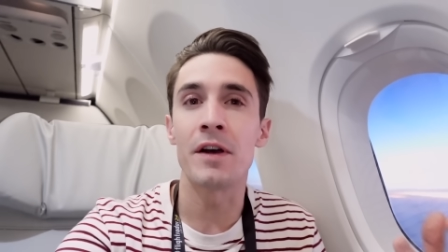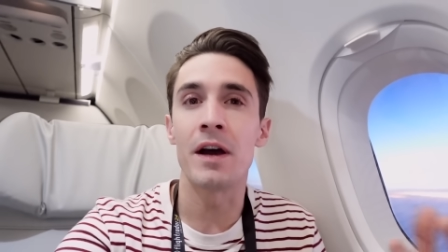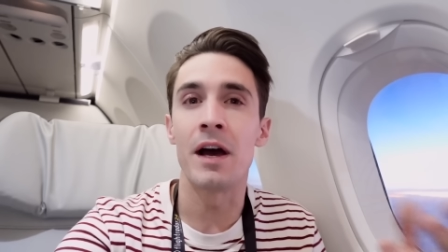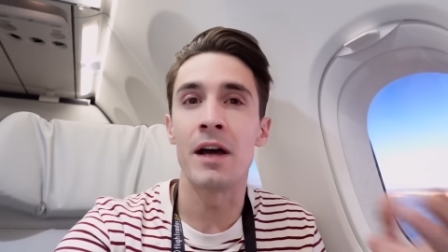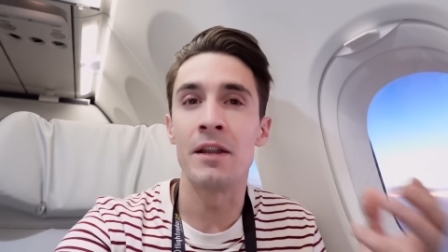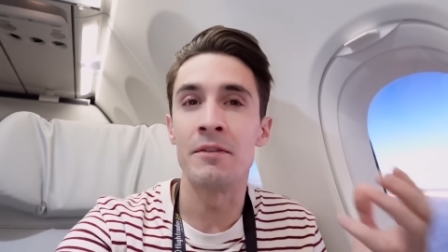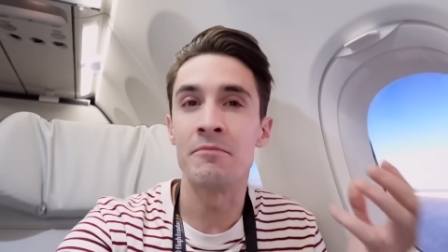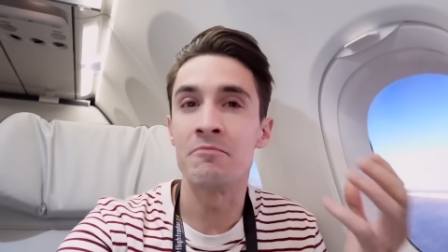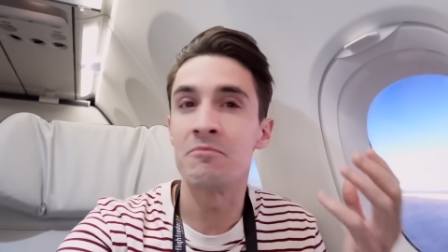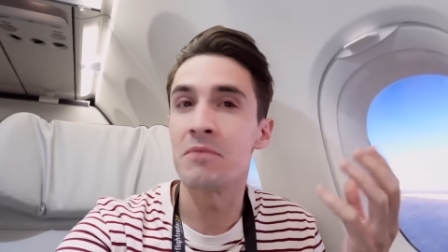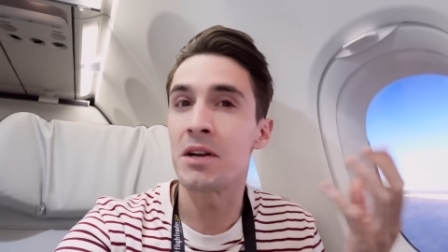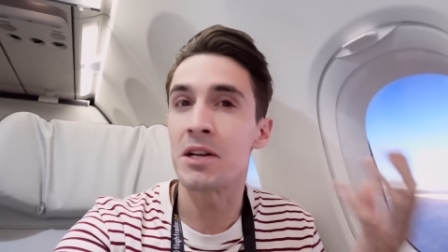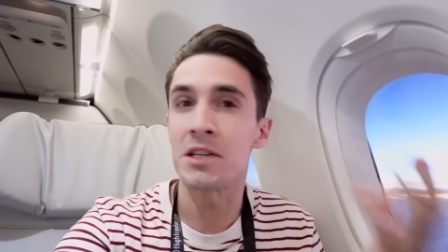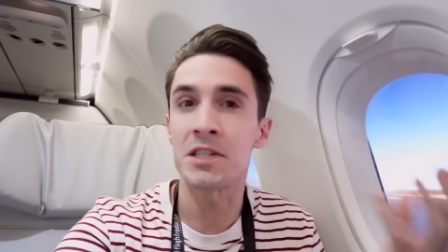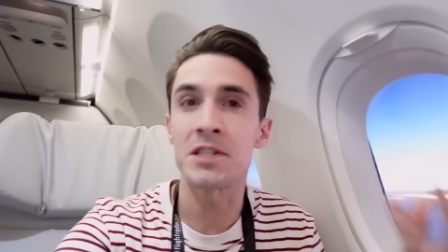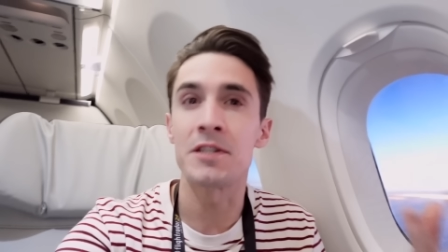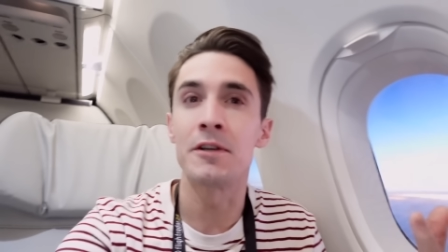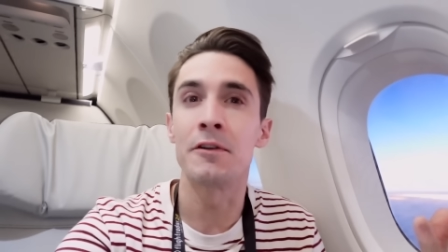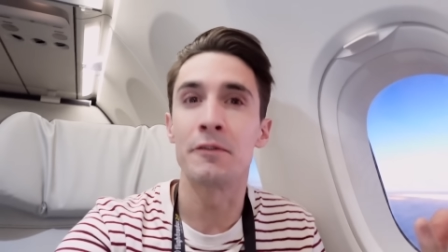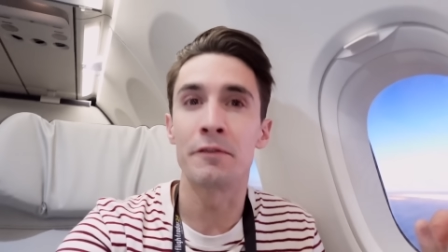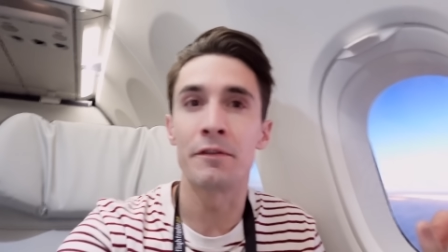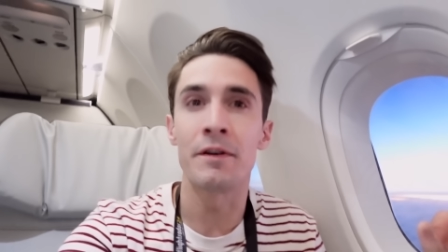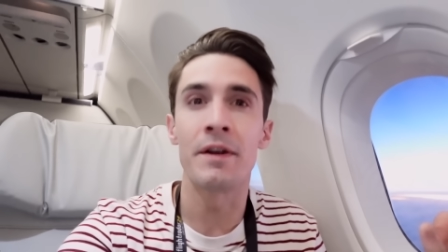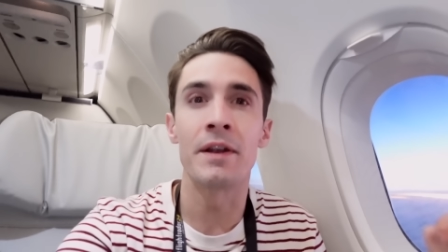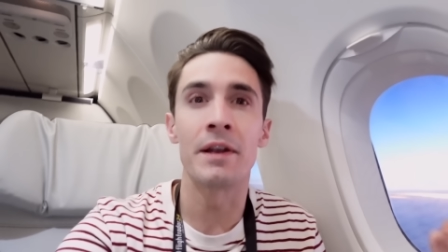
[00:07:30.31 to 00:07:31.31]
and I
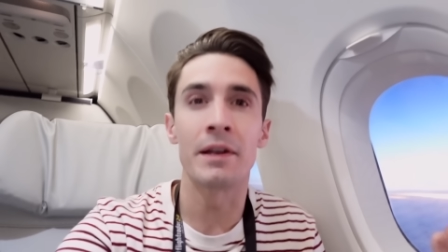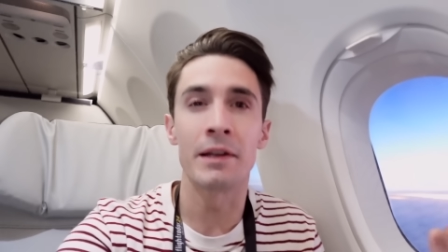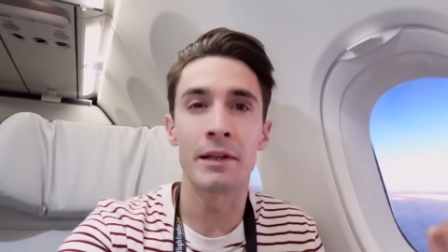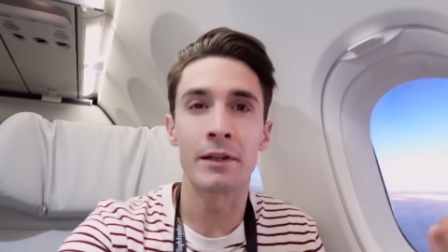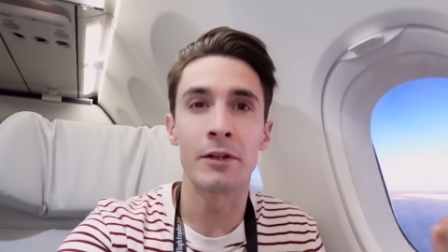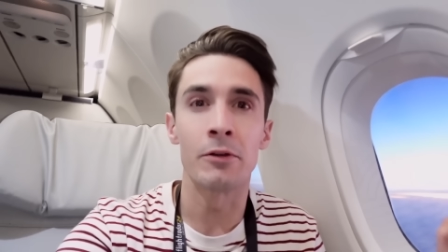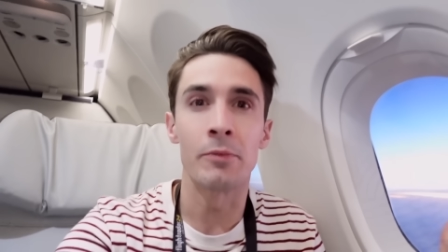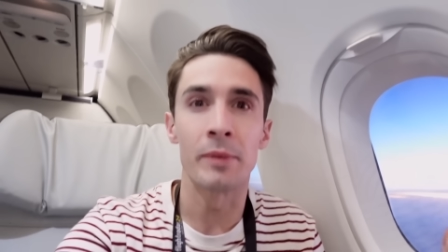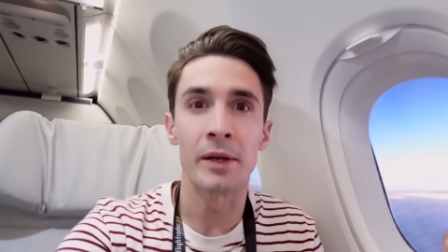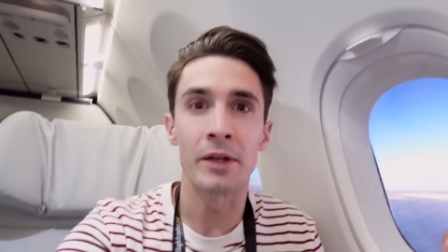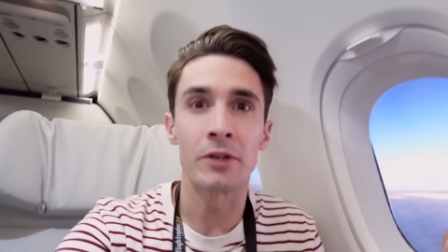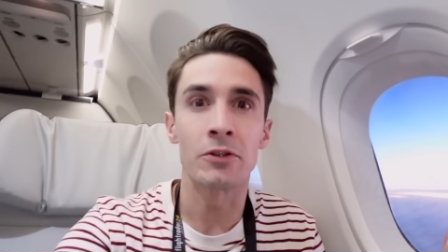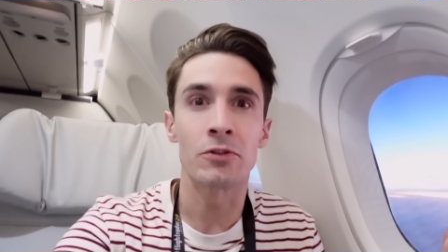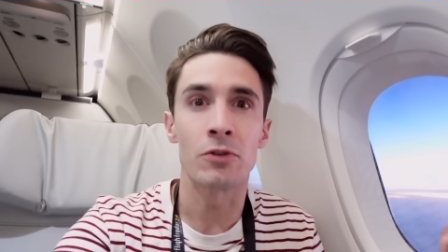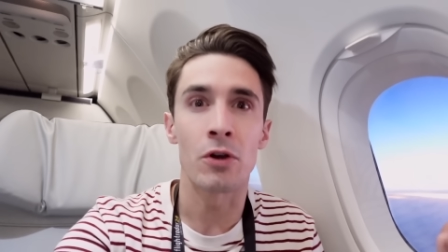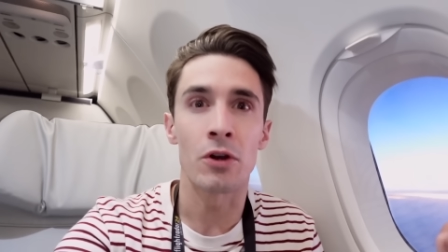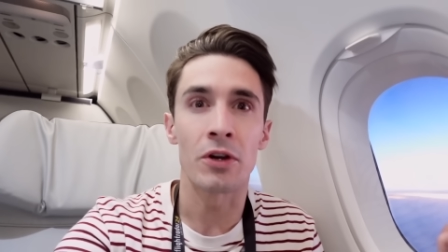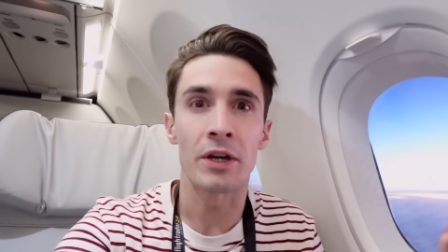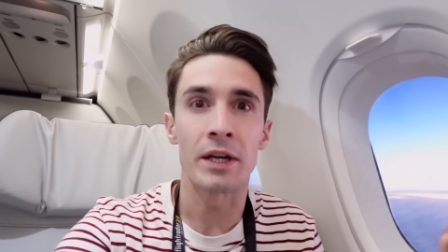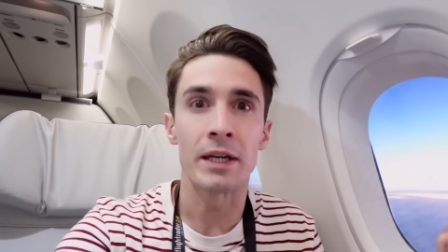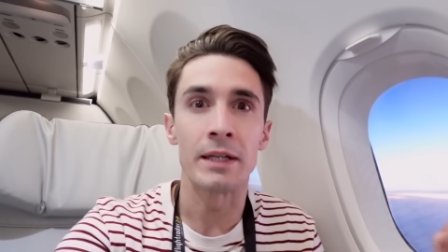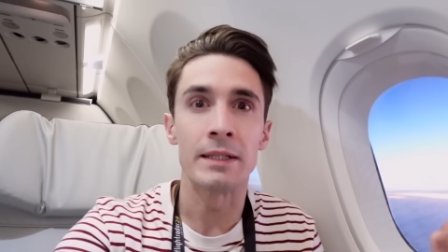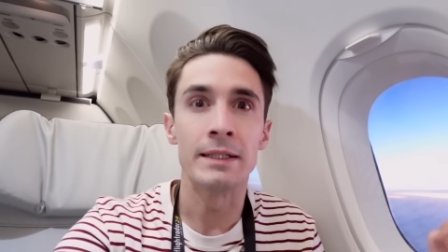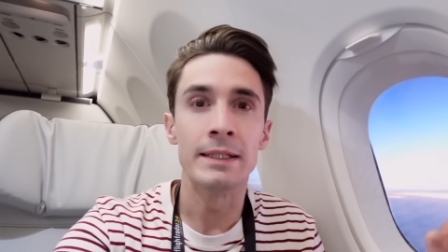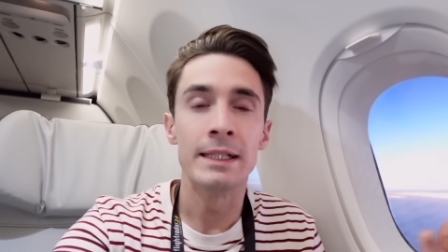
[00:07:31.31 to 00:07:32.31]
still feel a little bit
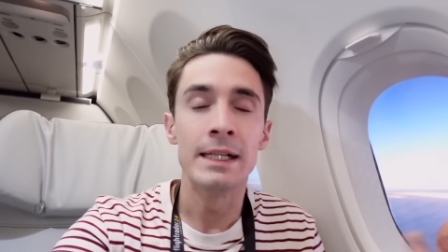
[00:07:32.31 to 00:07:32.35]
groggy.